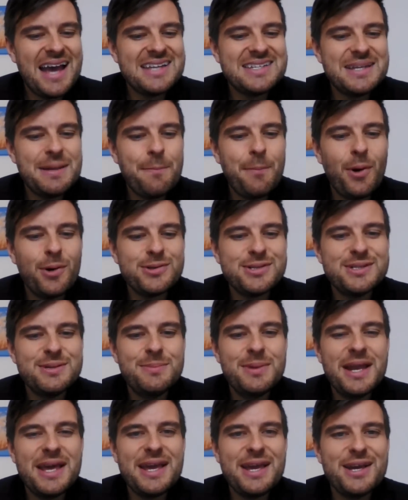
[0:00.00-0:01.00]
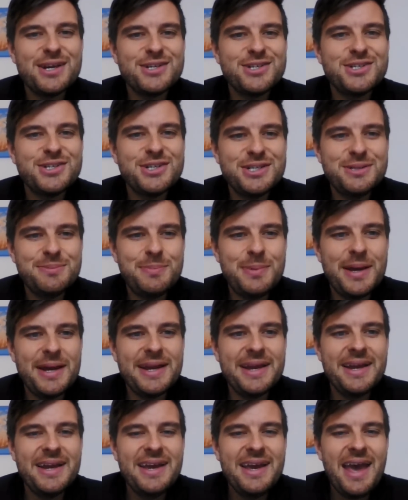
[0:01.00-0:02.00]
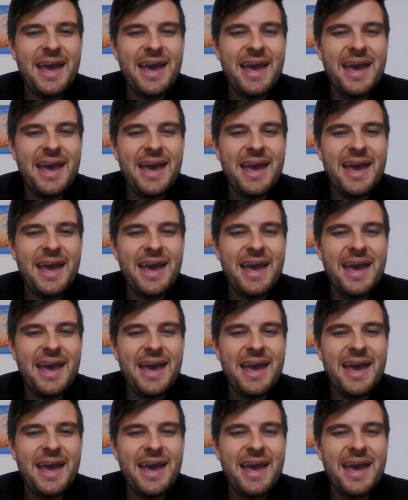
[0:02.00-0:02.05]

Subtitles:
as it possibly should be.